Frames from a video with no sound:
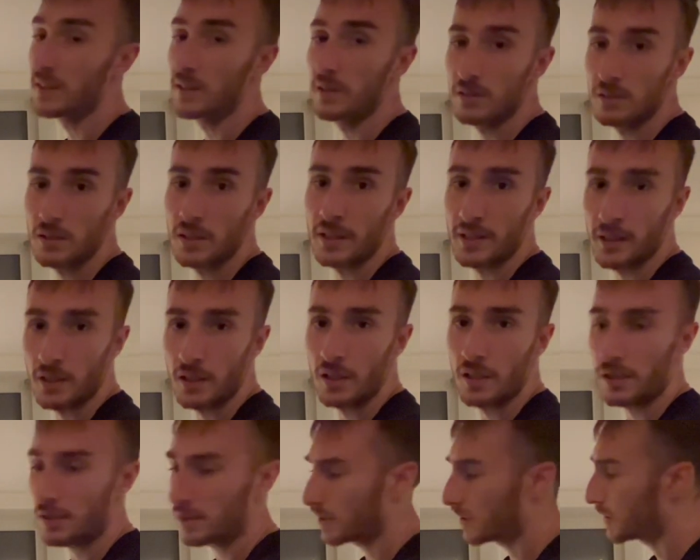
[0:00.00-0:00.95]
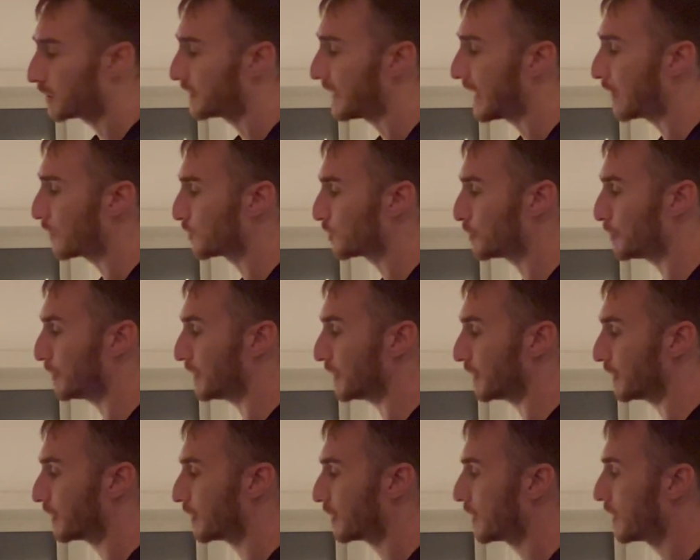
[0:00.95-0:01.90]
like a down
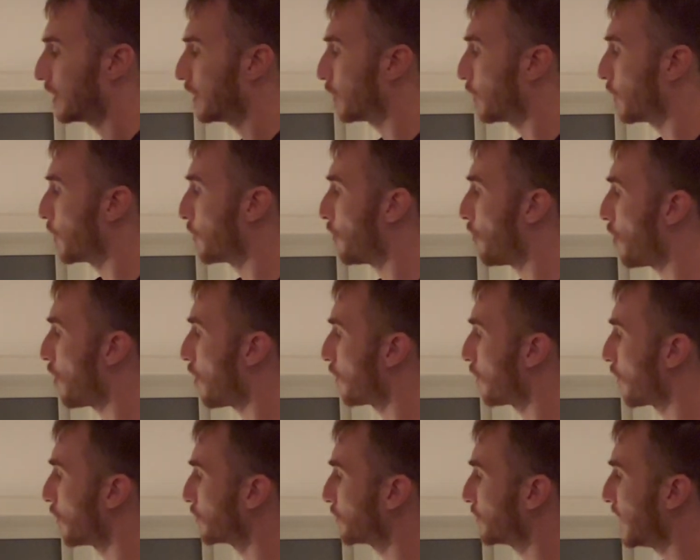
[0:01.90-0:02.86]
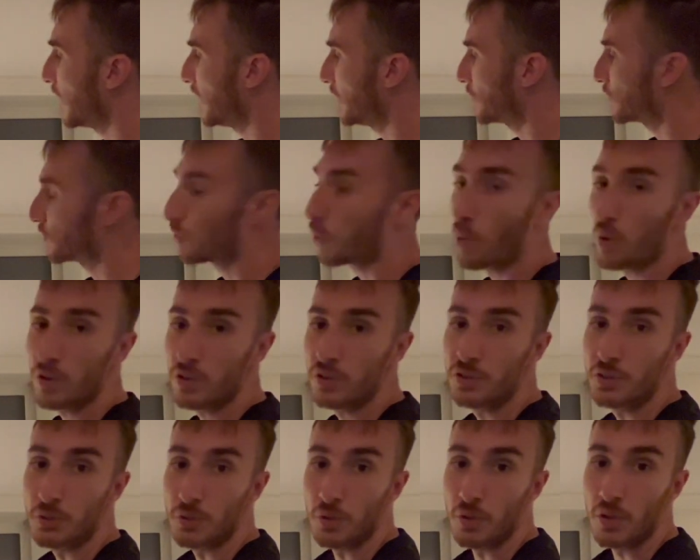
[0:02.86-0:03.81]
spin where the ball rotates towards
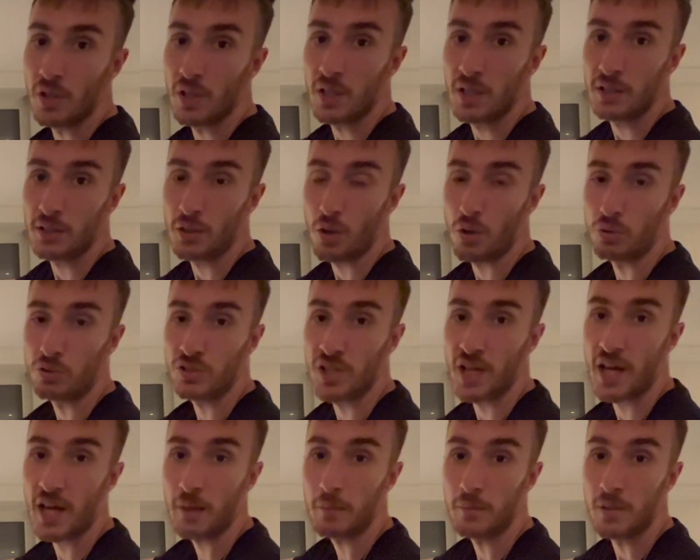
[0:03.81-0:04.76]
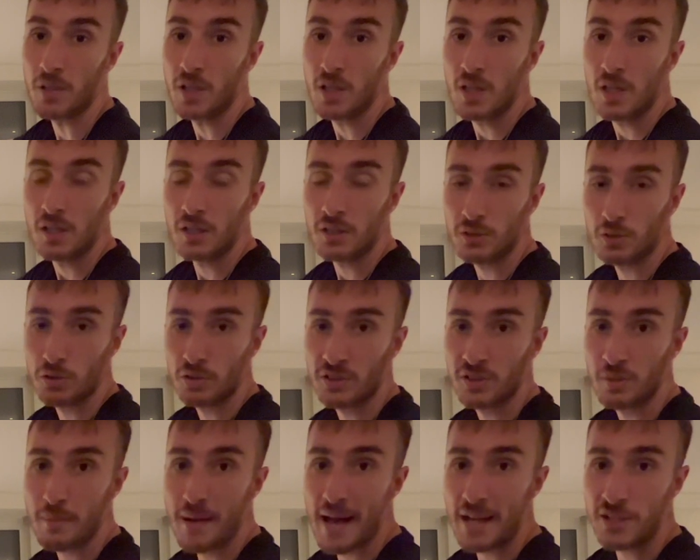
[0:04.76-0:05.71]
you the whole time. So just
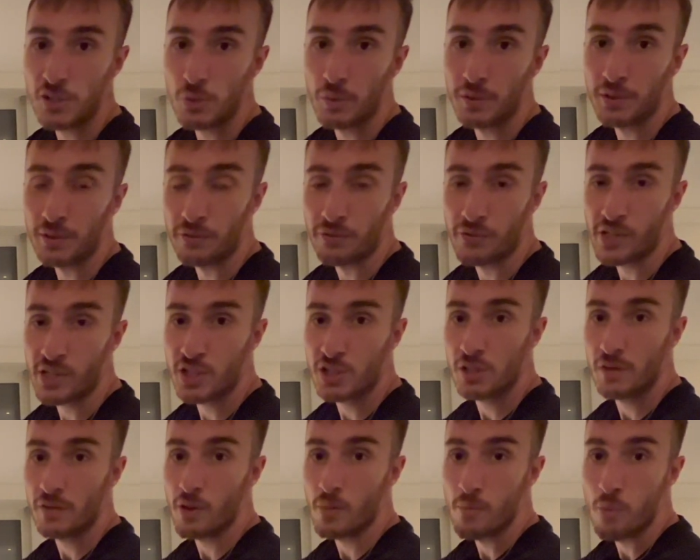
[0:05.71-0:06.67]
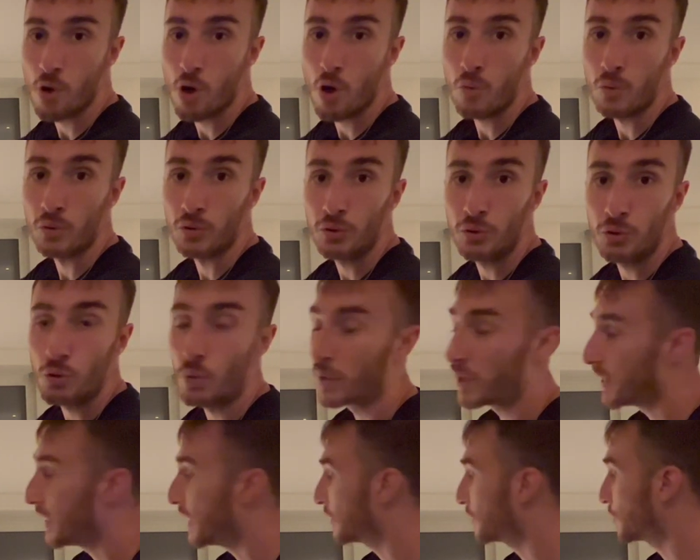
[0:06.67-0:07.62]
imagine what the friction of the ball would do when
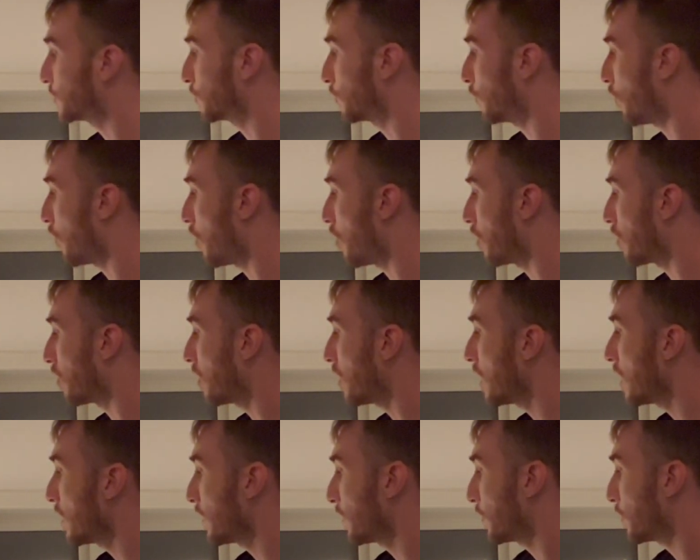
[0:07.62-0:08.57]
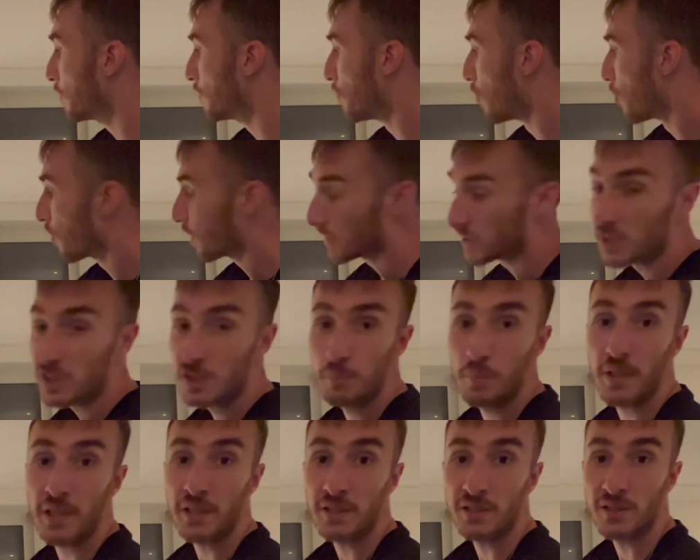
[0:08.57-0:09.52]
it hits the wall. The more it
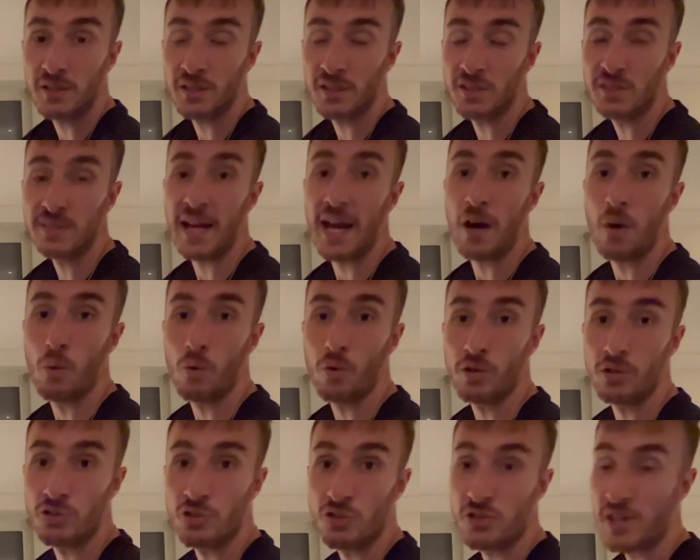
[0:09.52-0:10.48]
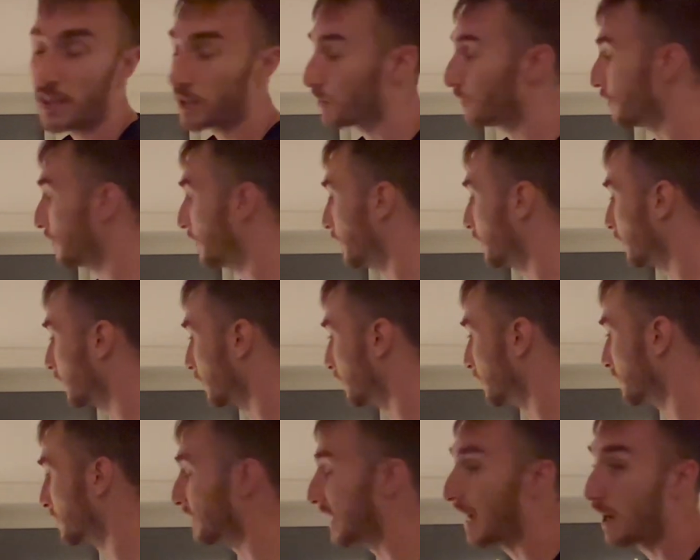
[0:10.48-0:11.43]
spins in this downward trajectory and
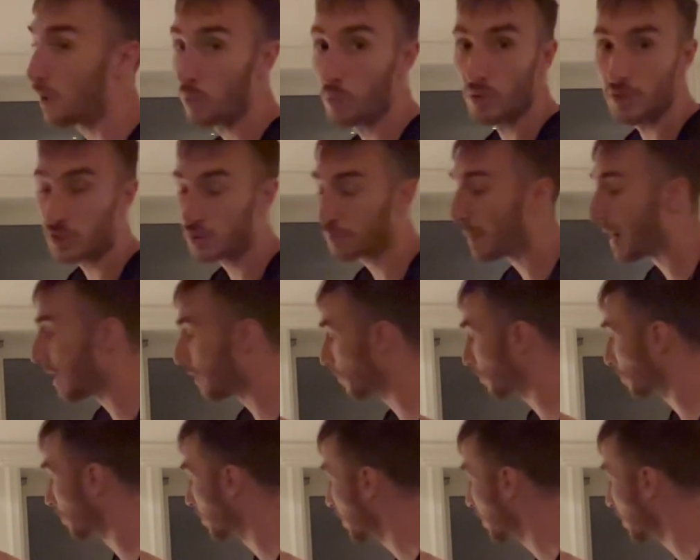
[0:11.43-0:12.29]
this downward spiral,